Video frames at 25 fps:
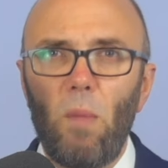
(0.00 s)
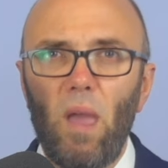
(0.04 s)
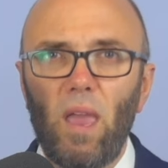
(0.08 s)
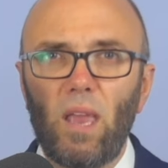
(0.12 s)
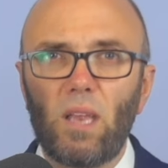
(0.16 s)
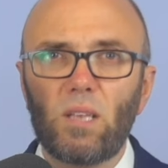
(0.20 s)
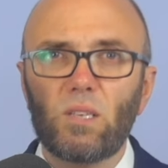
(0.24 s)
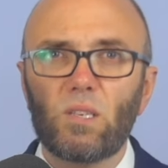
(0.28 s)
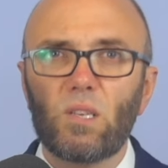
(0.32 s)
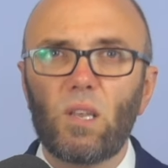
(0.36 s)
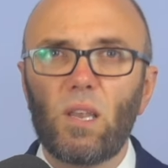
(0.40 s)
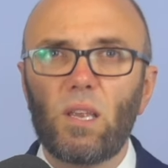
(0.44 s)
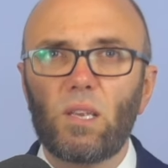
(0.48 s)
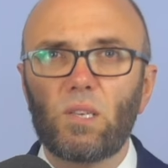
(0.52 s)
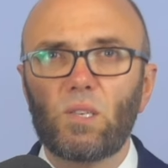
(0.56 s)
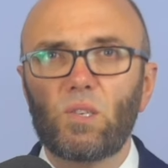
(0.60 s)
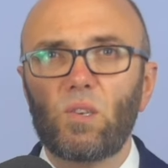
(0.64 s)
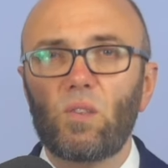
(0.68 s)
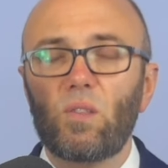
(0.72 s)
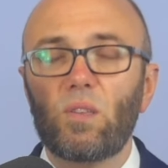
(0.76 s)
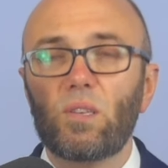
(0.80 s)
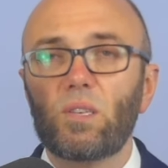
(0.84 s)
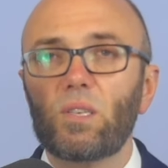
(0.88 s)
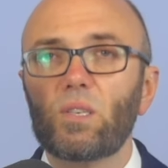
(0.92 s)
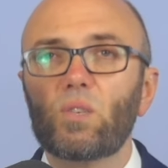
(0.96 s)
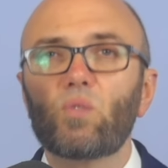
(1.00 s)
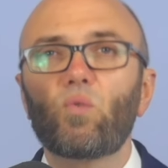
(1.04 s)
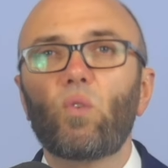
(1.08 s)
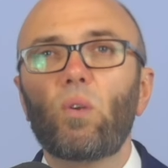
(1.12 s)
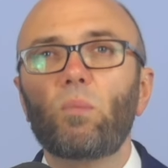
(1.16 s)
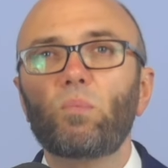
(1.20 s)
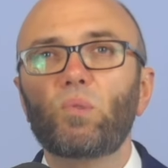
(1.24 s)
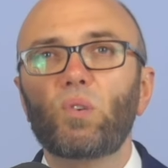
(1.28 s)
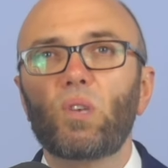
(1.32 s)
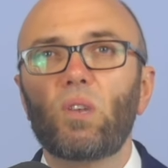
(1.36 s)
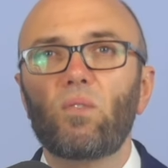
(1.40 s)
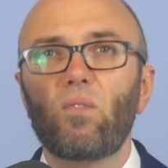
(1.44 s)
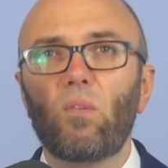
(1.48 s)
remains links to the
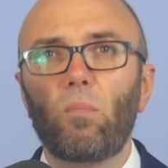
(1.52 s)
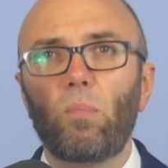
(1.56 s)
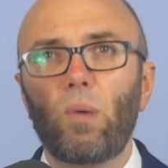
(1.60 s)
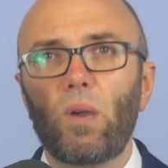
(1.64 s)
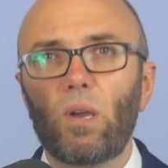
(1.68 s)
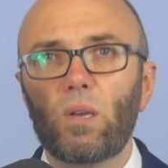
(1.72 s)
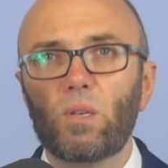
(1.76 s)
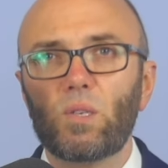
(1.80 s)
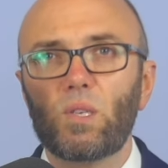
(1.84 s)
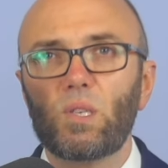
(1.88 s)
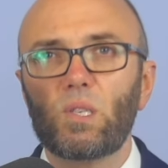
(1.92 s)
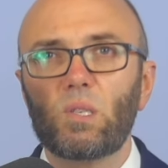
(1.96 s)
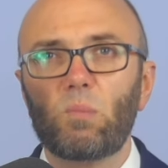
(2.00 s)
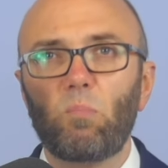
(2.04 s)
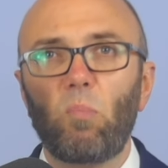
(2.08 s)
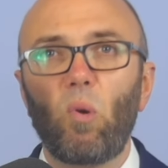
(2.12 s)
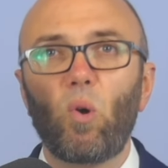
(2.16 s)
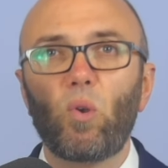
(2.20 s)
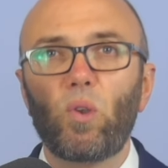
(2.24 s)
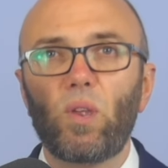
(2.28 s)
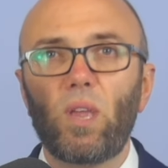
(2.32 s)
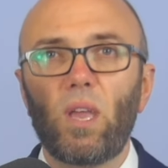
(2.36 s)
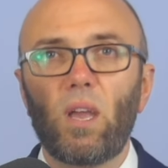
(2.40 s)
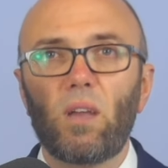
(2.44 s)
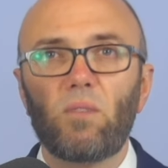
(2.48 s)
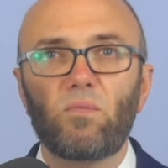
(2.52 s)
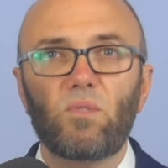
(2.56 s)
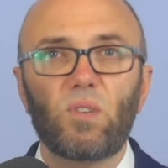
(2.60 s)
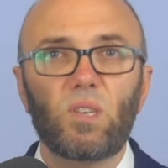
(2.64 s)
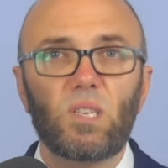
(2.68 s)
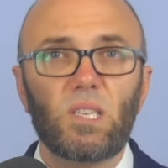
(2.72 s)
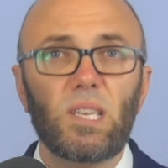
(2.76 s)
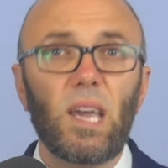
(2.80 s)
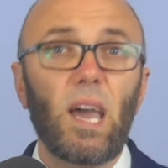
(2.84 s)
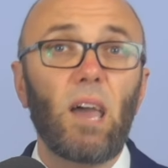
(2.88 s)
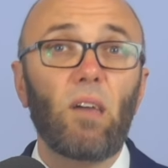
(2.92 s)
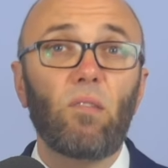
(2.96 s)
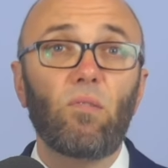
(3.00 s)
description of a person's body after
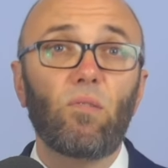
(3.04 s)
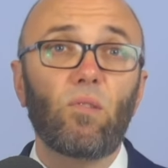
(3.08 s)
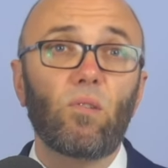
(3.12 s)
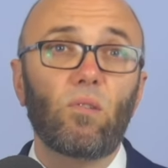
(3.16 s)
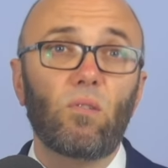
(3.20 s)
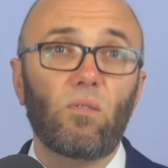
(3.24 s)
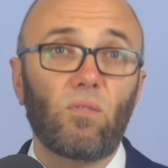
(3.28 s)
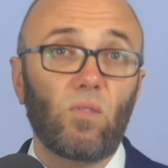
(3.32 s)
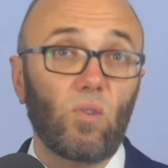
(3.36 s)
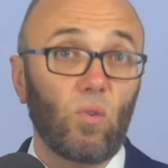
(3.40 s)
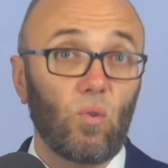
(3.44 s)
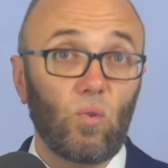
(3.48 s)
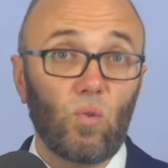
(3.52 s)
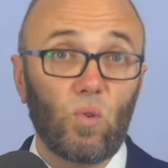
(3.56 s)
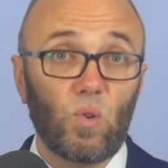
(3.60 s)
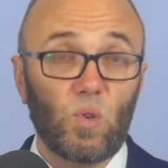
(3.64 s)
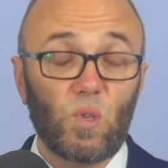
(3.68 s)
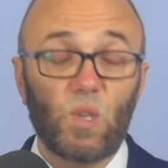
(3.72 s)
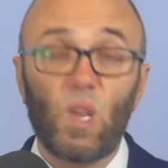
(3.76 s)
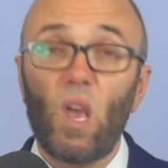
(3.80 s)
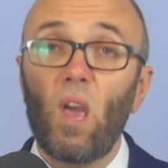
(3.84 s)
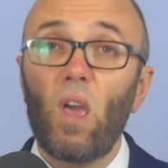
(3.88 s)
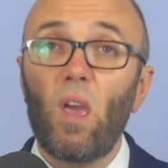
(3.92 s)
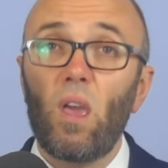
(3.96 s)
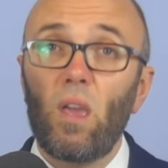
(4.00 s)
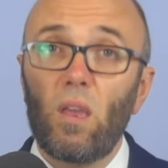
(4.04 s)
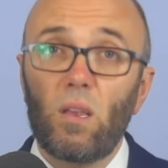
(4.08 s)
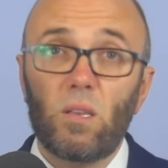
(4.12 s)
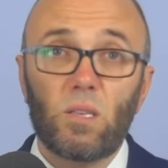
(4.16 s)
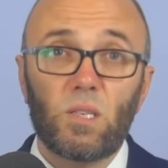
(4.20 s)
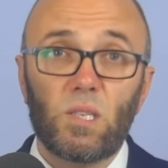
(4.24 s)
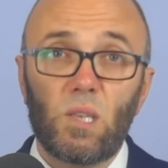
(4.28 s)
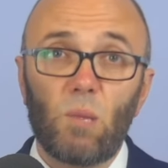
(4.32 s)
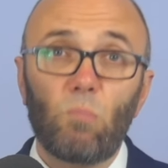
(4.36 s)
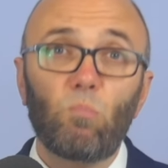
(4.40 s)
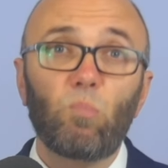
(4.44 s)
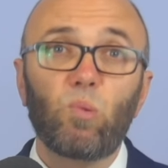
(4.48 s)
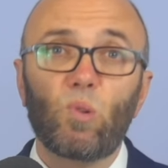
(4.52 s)
death, and of course, in
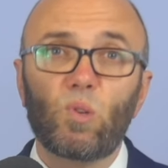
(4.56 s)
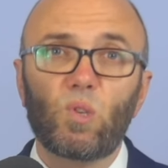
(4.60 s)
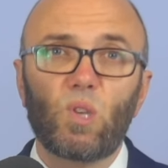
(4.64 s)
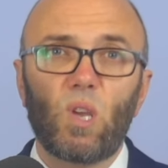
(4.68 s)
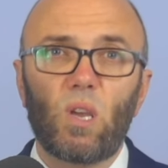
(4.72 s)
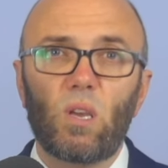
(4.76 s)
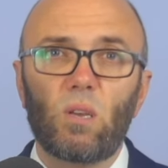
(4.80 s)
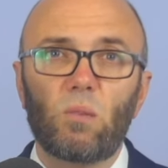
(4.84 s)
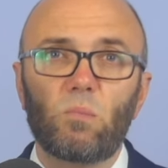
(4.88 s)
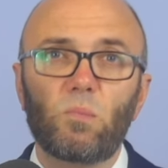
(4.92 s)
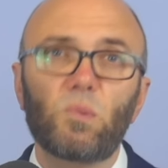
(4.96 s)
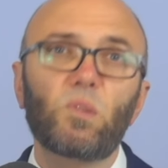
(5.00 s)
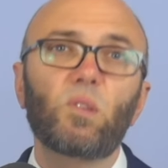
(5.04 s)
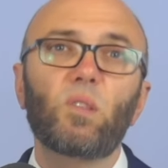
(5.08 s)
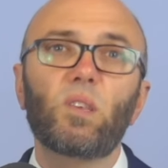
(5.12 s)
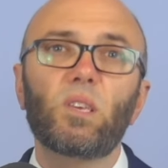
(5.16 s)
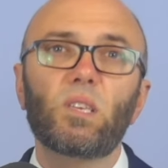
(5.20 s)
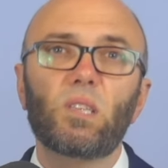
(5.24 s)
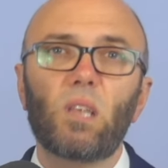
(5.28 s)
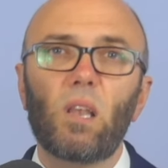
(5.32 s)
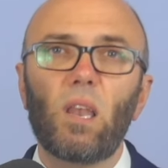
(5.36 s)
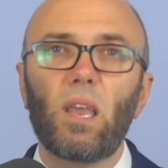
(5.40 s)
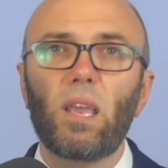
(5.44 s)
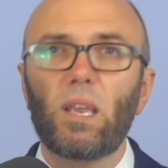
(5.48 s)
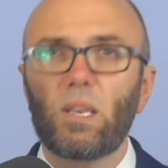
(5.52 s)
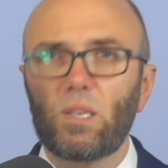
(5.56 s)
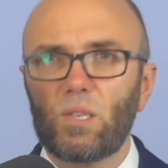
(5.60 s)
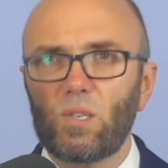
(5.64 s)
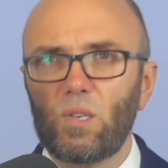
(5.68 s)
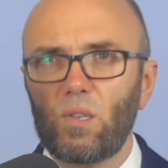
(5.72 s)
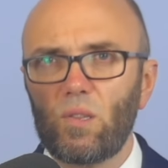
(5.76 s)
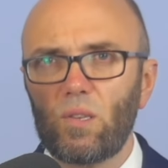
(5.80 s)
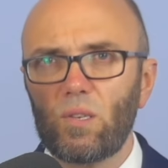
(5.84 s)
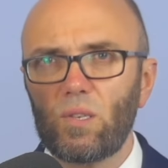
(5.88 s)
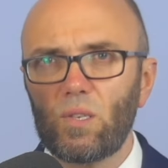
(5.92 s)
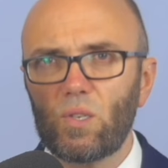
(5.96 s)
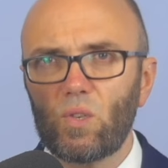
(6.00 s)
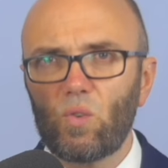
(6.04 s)
simple terms, this links
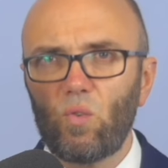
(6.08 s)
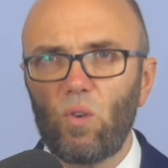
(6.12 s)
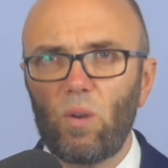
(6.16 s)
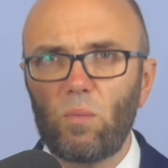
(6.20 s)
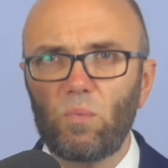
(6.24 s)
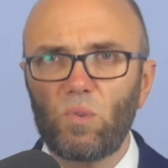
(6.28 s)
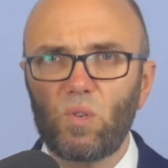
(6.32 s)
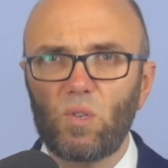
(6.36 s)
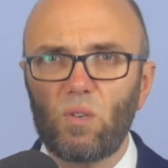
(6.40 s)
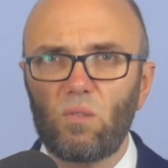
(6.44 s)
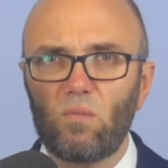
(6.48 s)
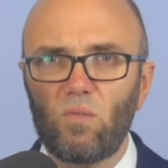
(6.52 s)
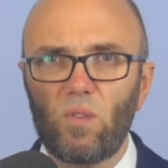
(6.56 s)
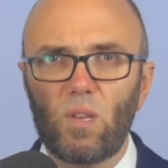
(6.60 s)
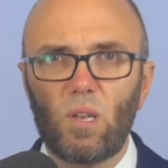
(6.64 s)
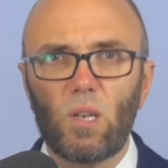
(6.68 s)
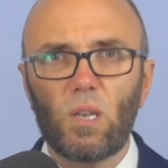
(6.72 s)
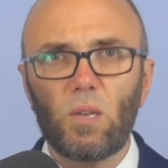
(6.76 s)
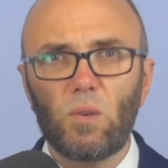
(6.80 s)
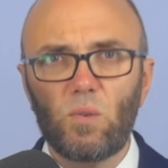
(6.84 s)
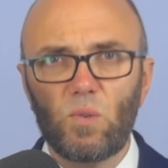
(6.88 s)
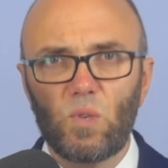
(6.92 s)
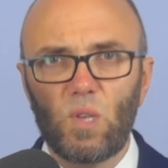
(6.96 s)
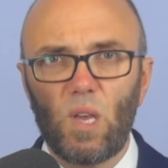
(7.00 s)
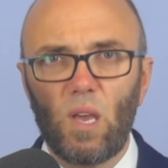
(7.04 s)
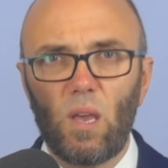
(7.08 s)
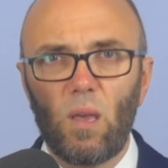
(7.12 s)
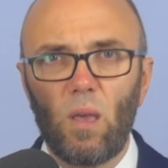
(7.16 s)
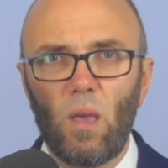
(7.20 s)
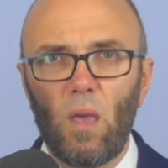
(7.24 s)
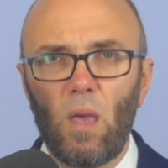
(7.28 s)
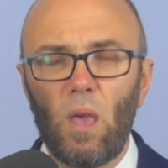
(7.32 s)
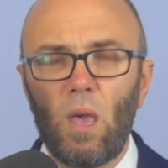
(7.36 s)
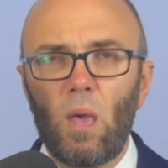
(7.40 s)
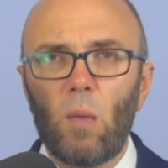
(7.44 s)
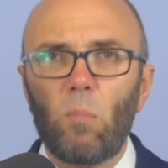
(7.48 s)
to the description of the looter.